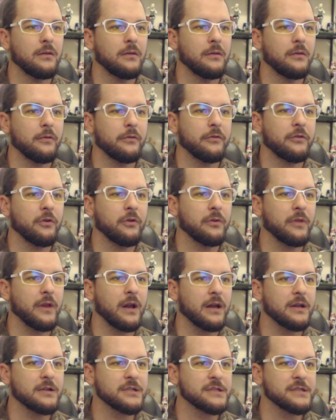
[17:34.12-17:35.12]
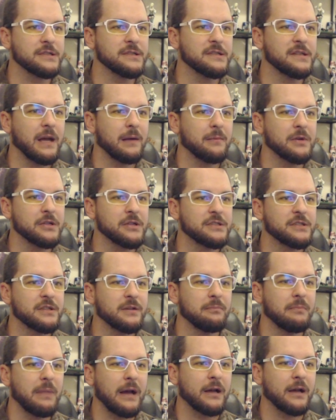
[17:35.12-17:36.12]
two that I just
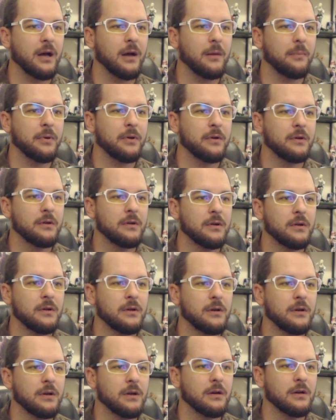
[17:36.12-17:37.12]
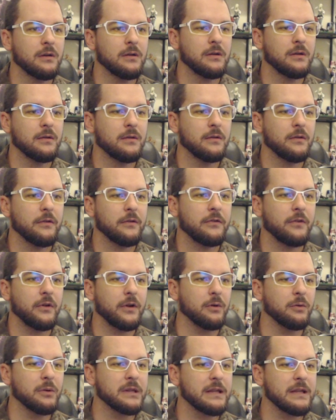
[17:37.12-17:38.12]
damaged back up.
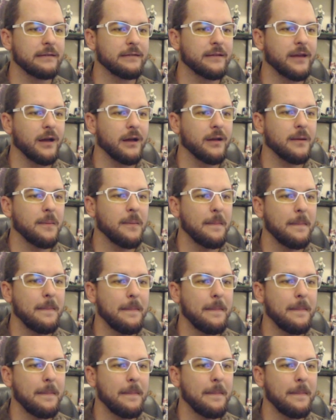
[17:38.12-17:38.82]
Starting with this guy.